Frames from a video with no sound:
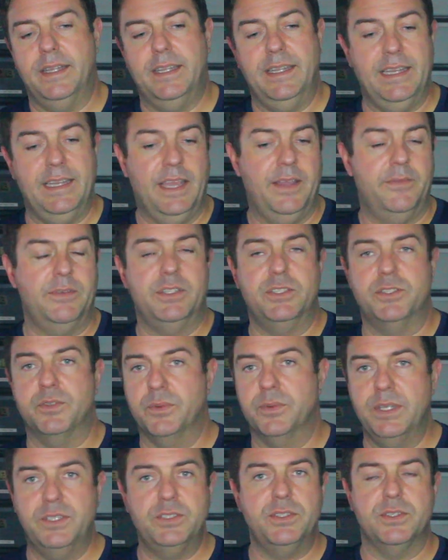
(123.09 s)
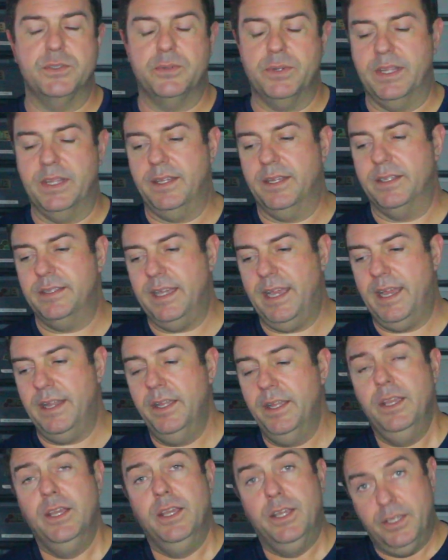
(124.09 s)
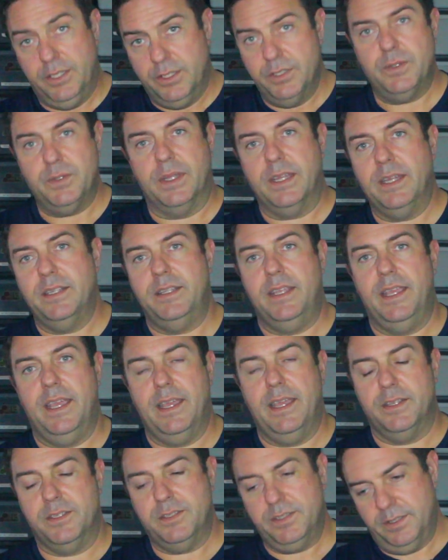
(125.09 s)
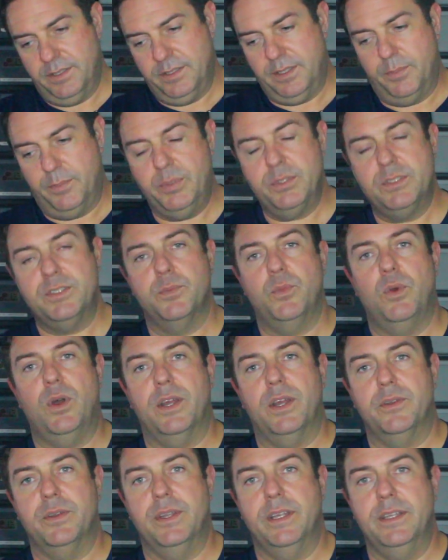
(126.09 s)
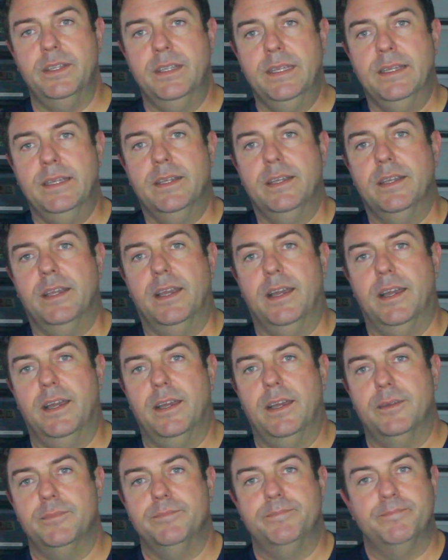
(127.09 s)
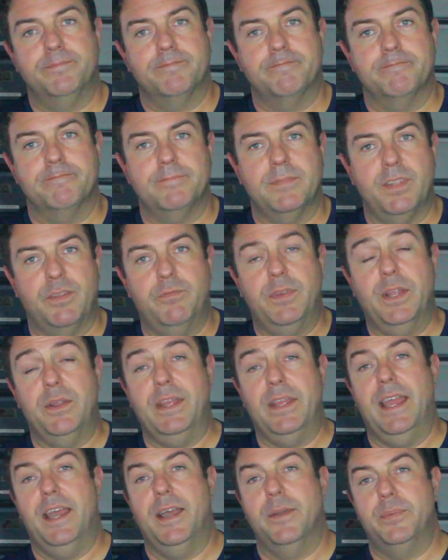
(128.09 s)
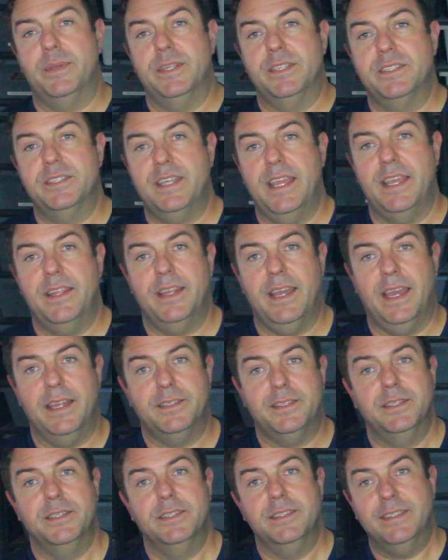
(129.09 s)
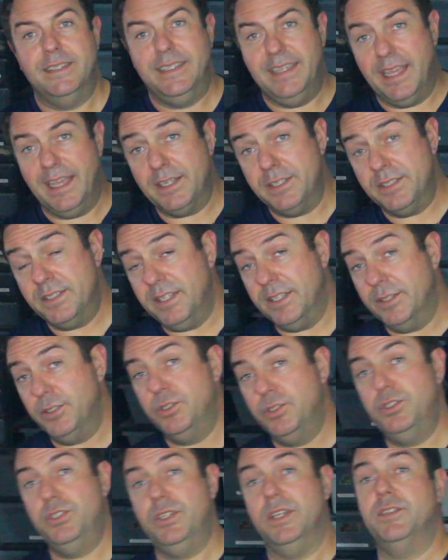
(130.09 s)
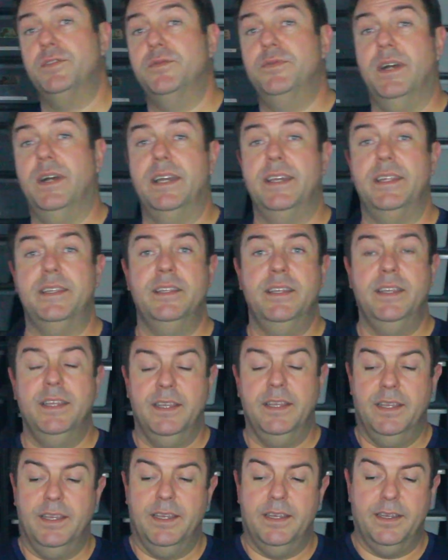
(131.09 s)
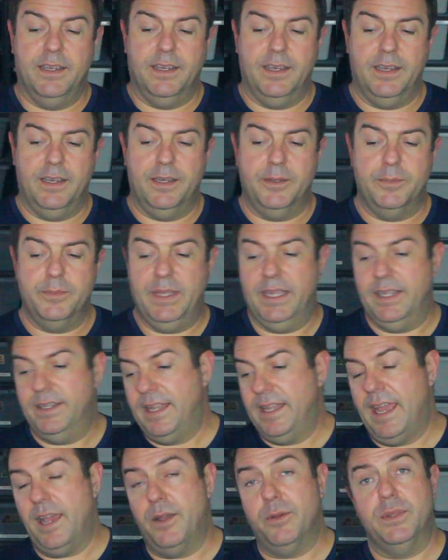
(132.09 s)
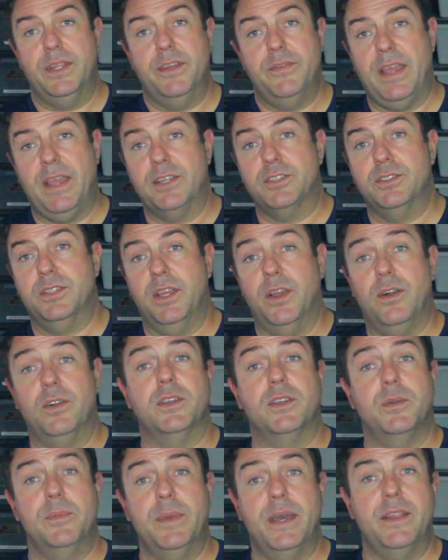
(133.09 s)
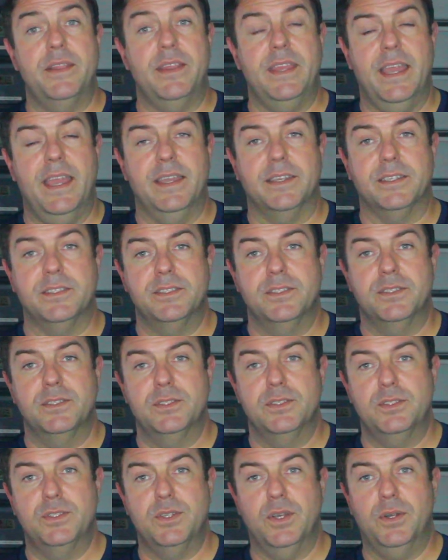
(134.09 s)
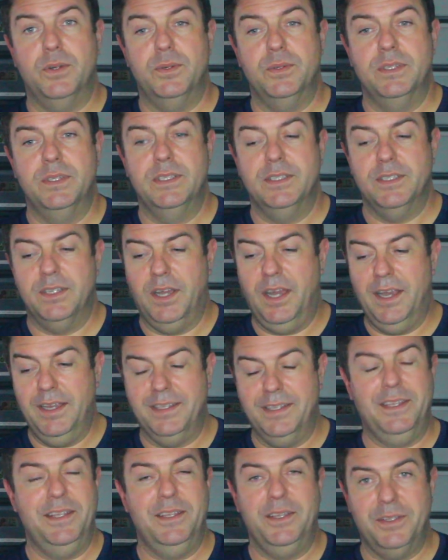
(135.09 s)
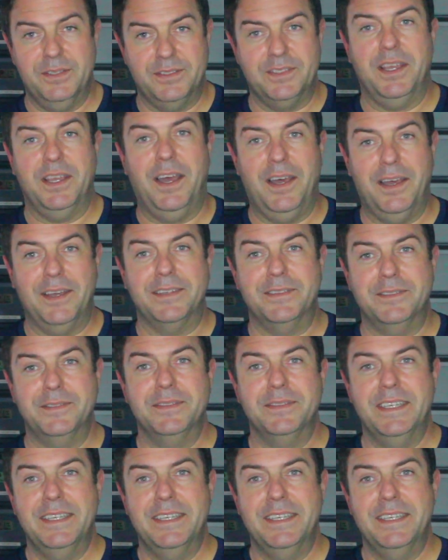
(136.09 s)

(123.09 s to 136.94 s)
didn't have any syringes or anything like that, so I cut the eggs. I put some water in. Very happy to say that the eggs did just fine, and now they've actually all come out of the eggs. So it's odd.